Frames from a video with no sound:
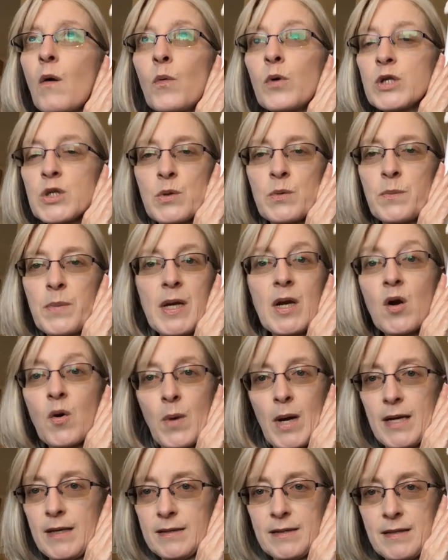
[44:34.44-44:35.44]
which would be
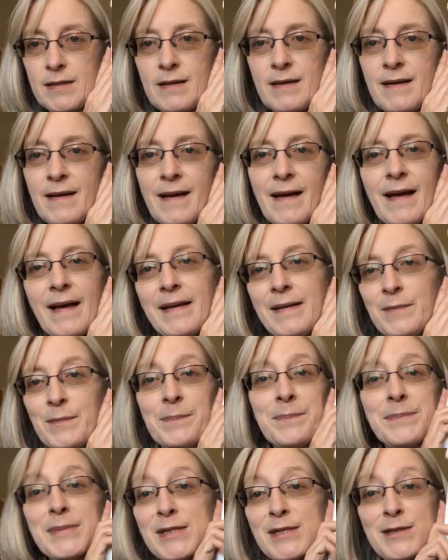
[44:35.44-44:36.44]
great.
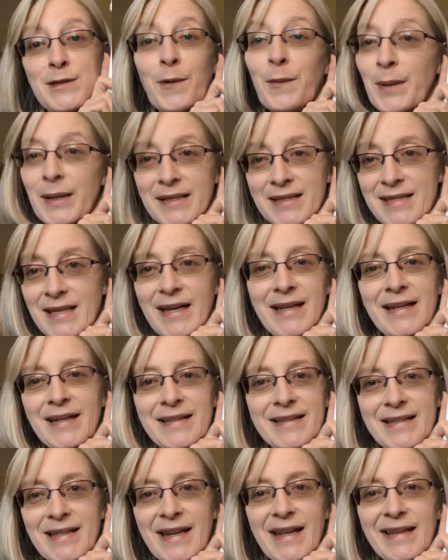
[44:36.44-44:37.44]
I'm so
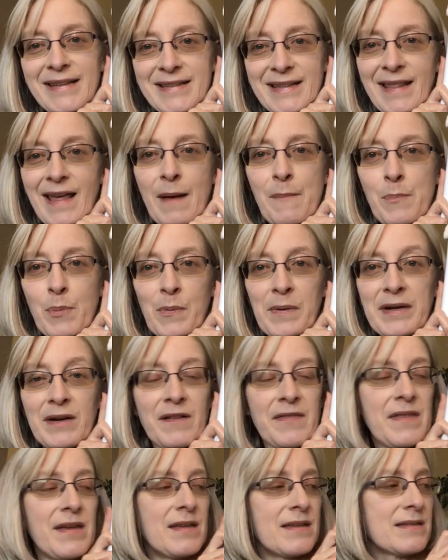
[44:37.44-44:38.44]
excited to get to that point
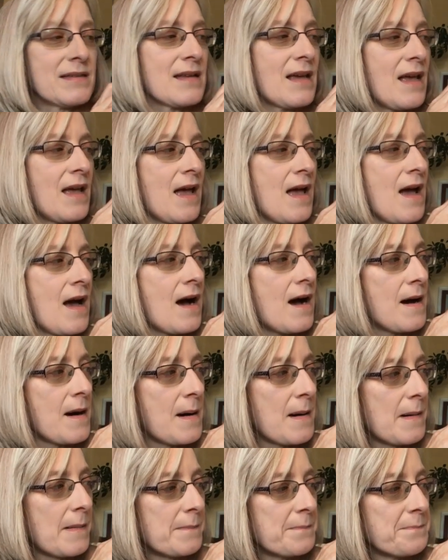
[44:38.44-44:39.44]
on this.
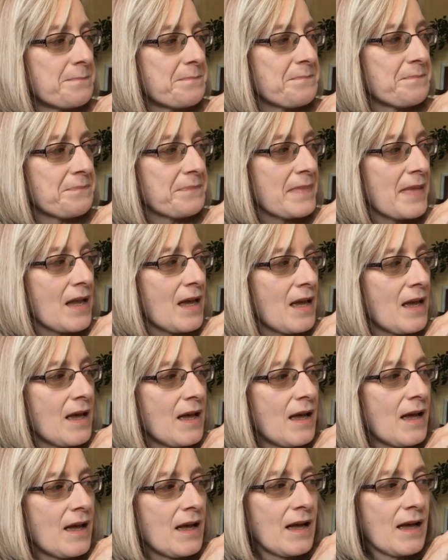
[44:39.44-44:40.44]

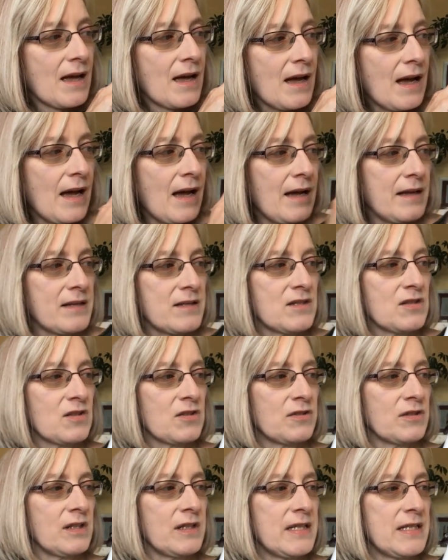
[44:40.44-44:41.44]
I
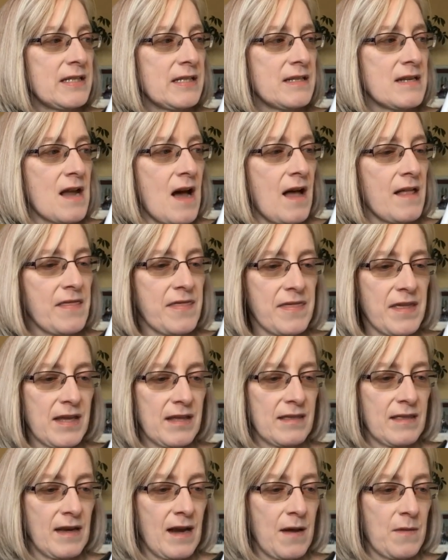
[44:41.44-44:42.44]
certainly did not
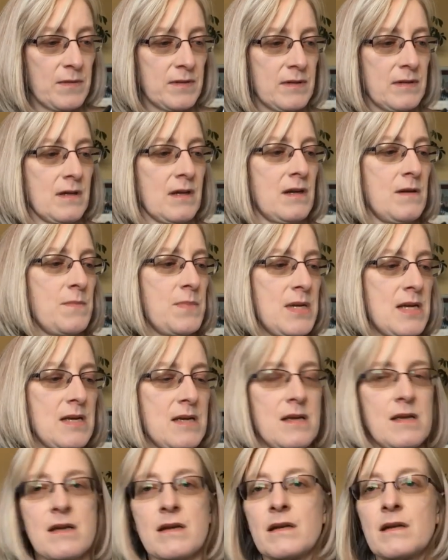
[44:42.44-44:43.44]
think that I was going to
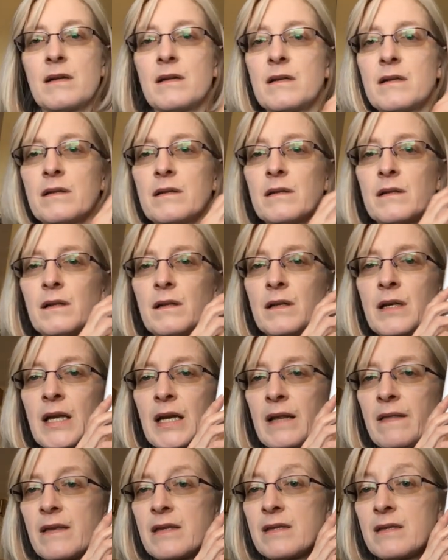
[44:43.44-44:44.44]
be
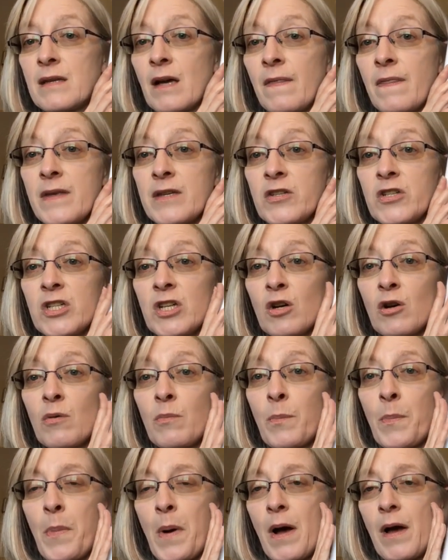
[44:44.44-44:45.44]
getting this done this
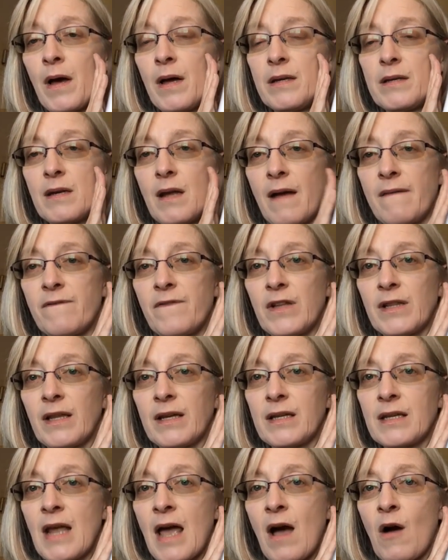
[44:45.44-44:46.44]
year, but I feel
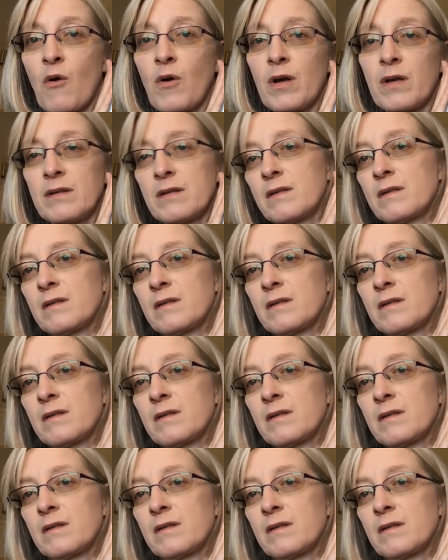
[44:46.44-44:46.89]
like now